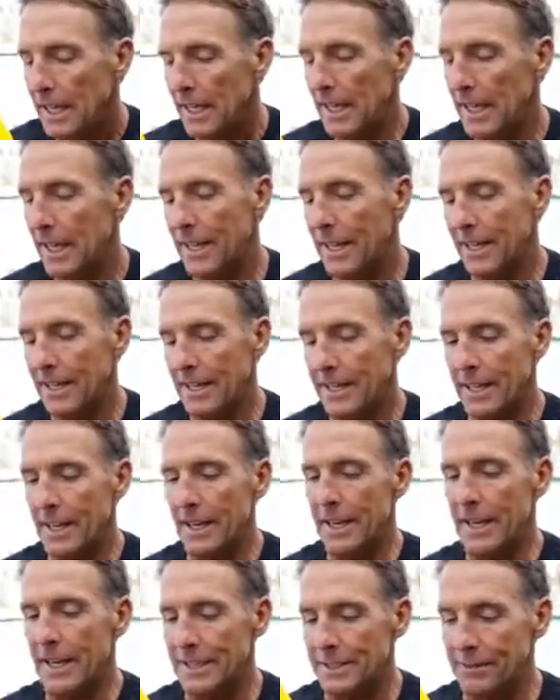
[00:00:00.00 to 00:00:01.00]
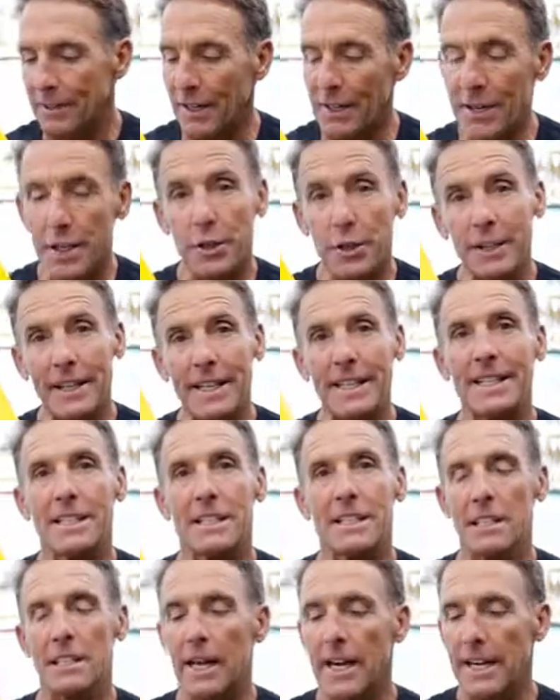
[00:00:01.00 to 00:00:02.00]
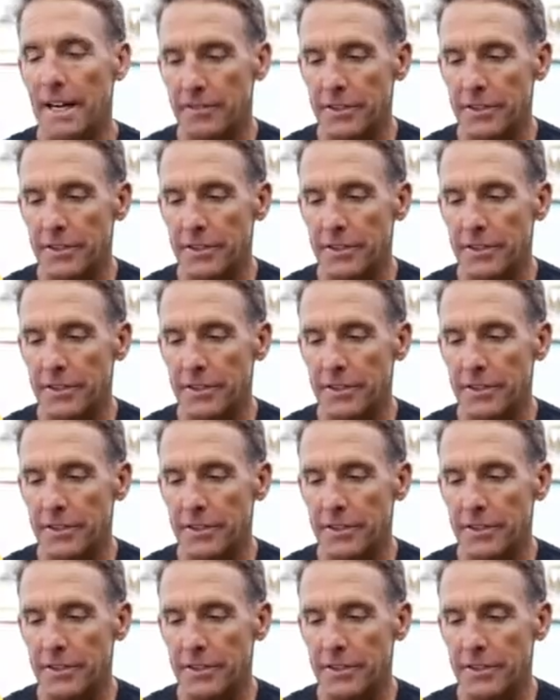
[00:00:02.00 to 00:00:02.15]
and it's very unique design.